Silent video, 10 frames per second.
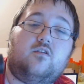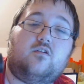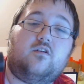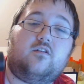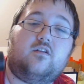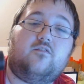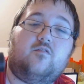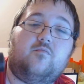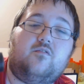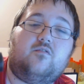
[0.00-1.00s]
you click that
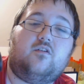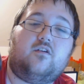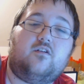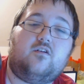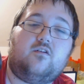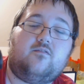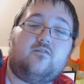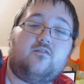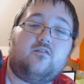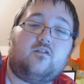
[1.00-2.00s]
for mute, click it off,
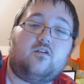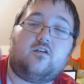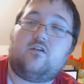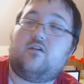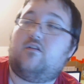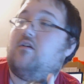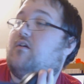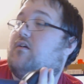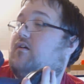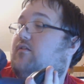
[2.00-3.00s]
click it on,
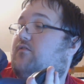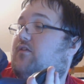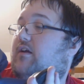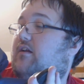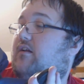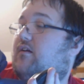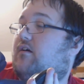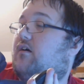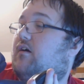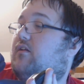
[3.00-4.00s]
and there's like a
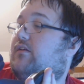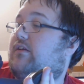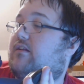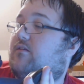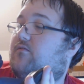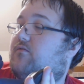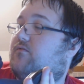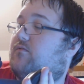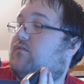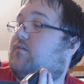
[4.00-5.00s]
LED in the
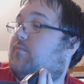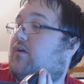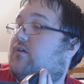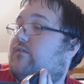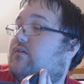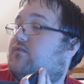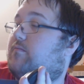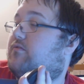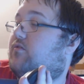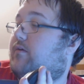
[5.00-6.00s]
middle of it.
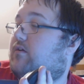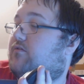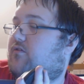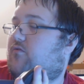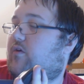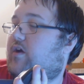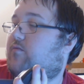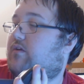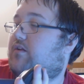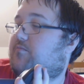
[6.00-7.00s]
So I'm assuming it'll turn
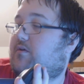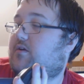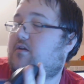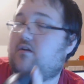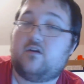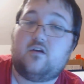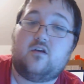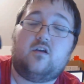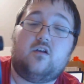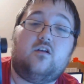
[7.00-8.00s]
red when it's muted.
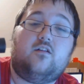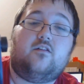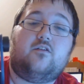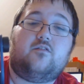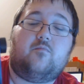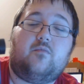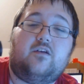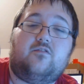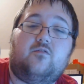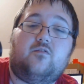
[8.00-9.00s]
Then there's a
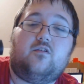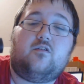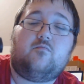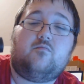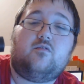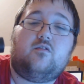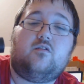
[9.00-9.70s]
master volume.